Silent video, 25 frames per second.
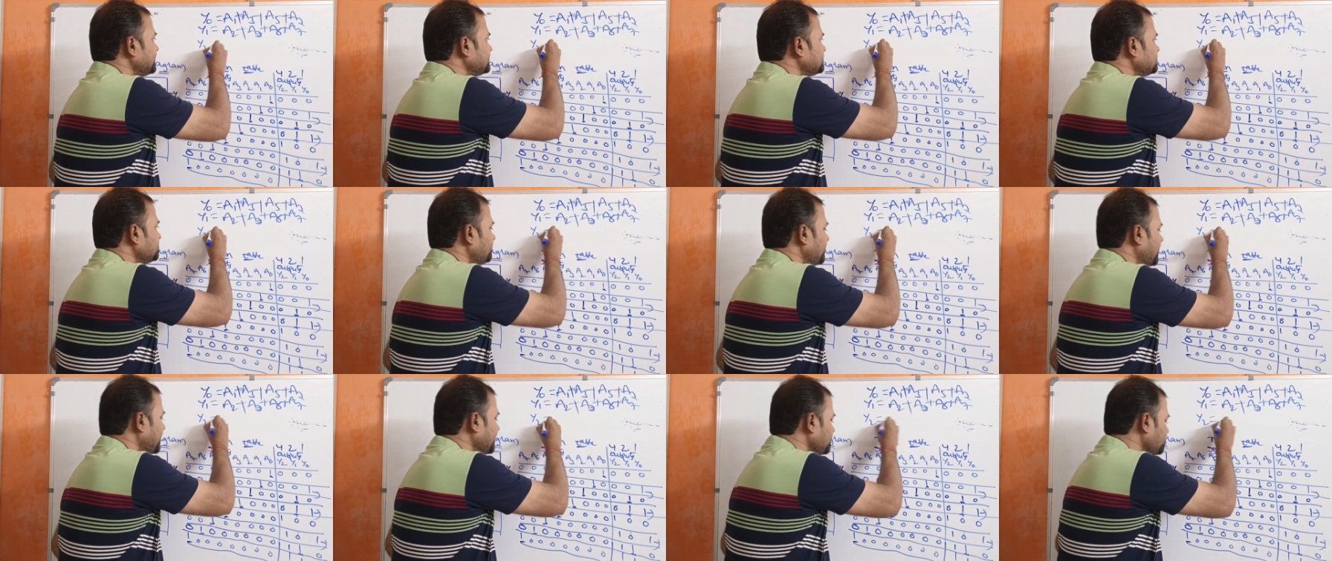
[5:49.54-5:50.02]
us
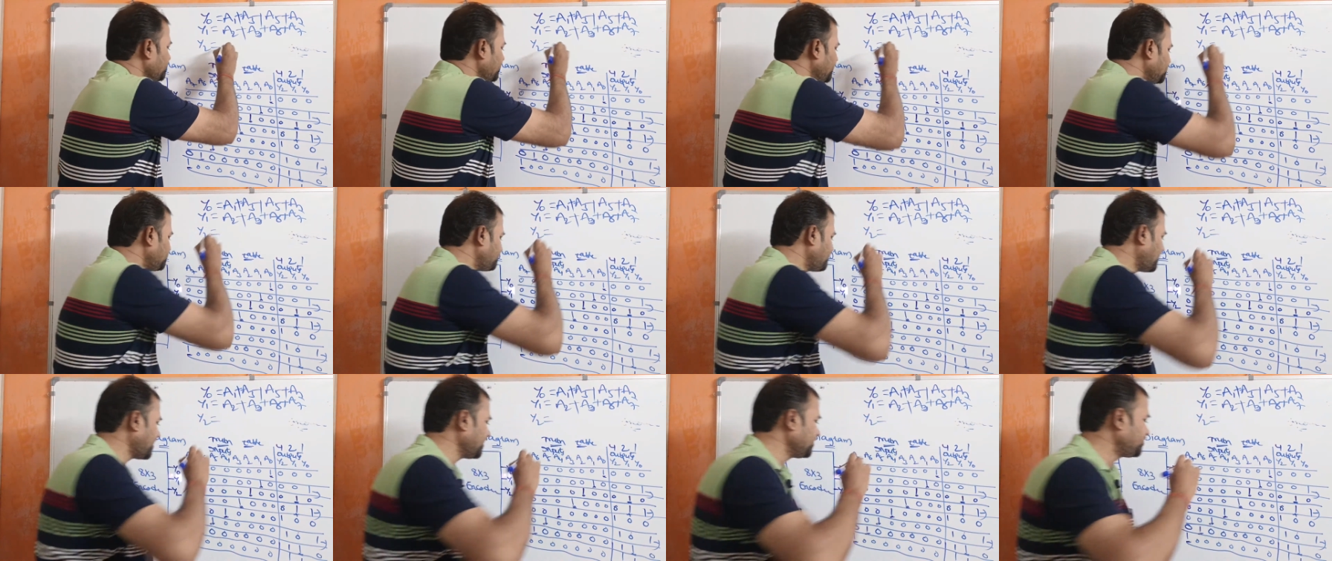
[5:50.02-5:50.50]

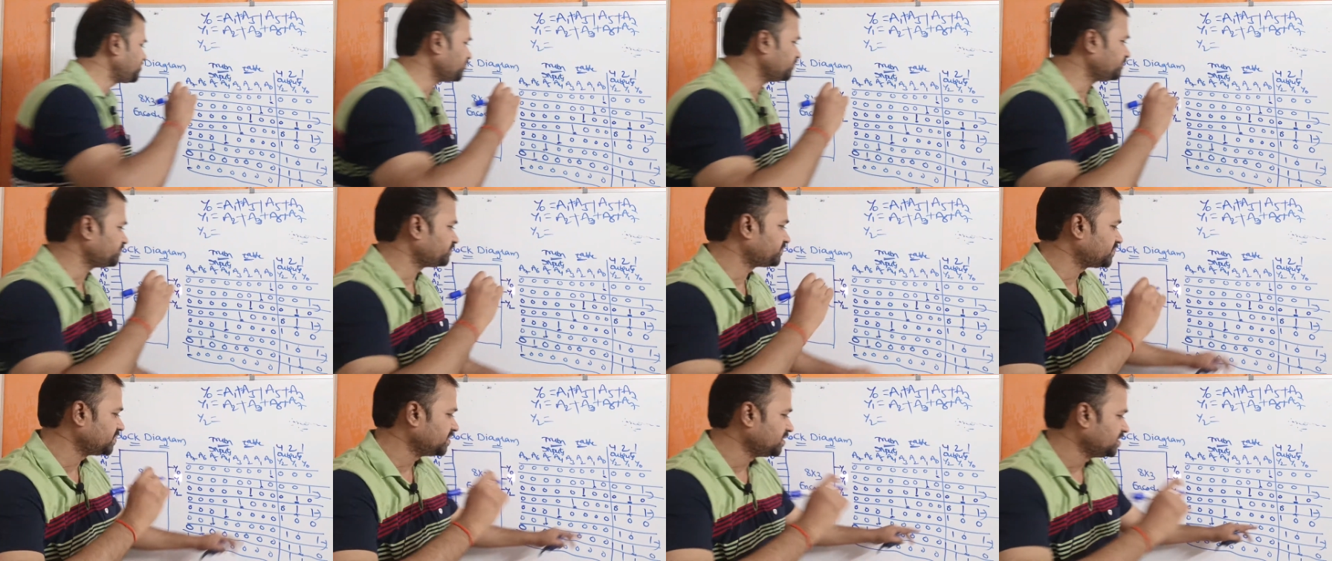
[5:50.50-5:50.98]
evaluate Y2.
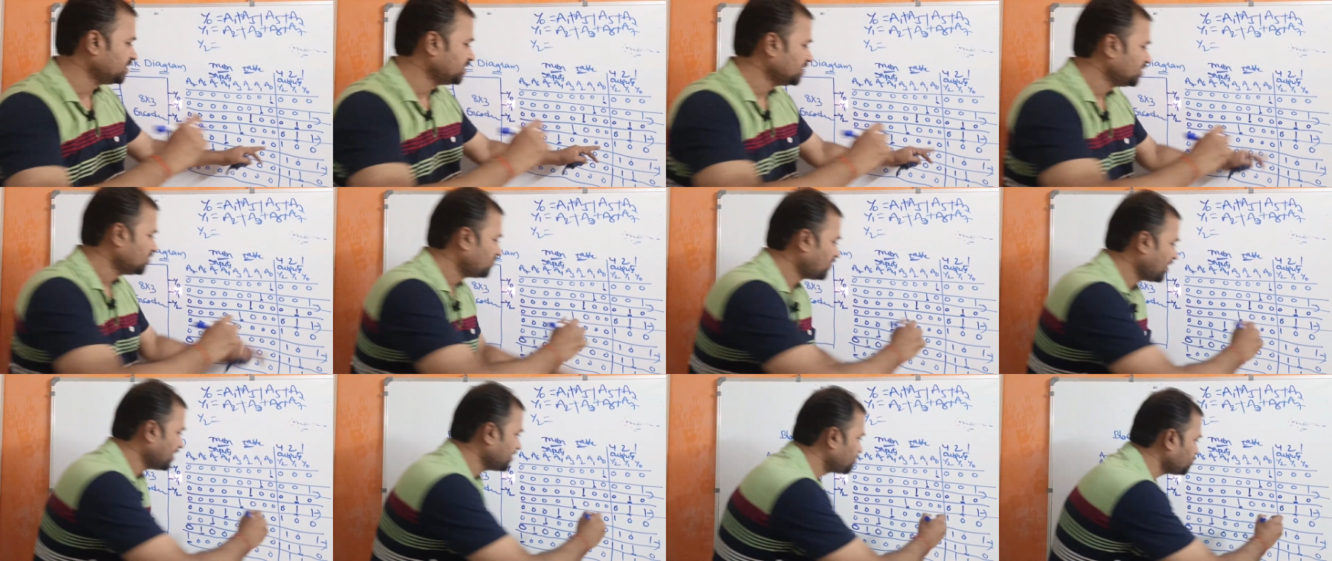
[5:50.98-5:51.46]

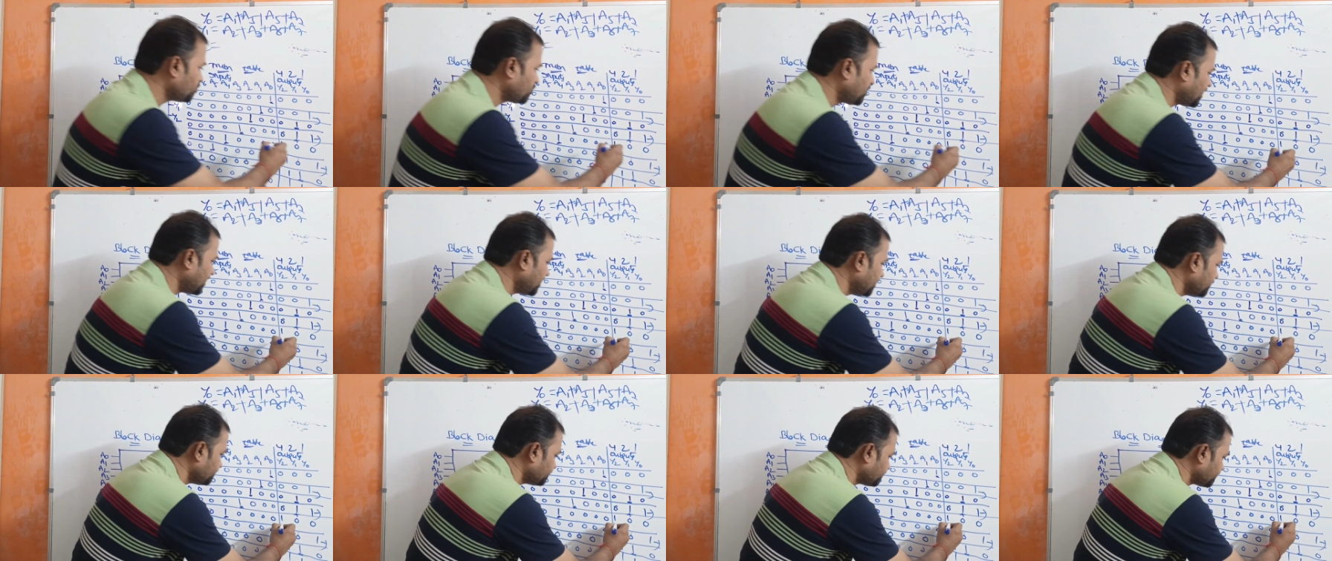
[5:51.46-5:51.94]
Y2
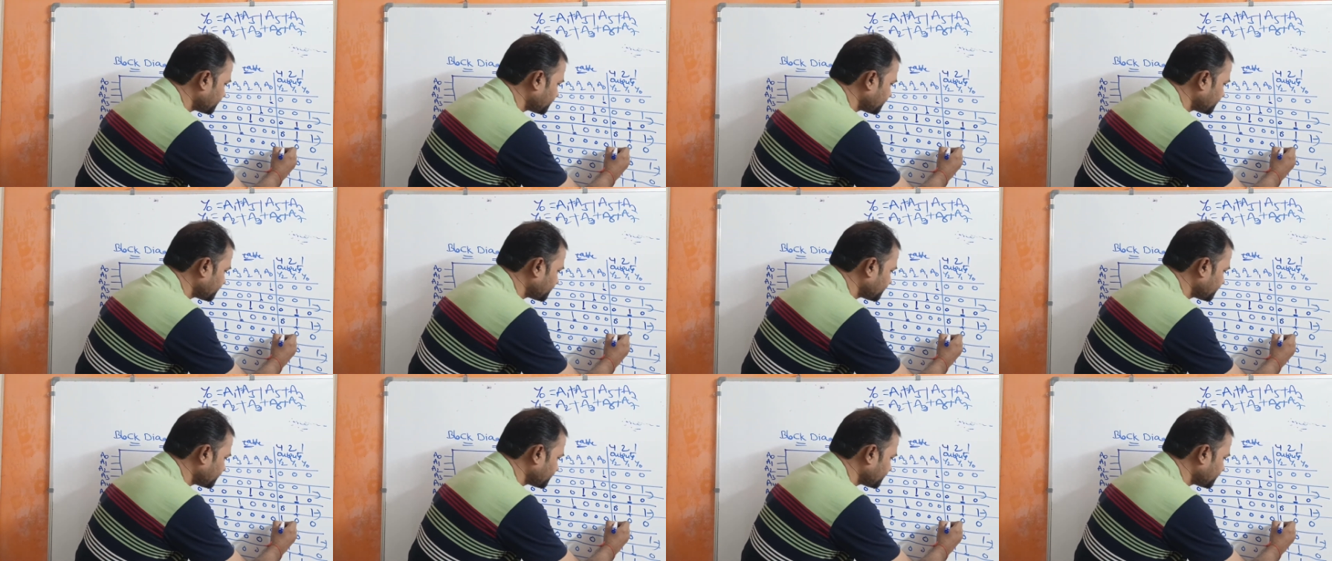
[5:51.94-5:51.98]
column,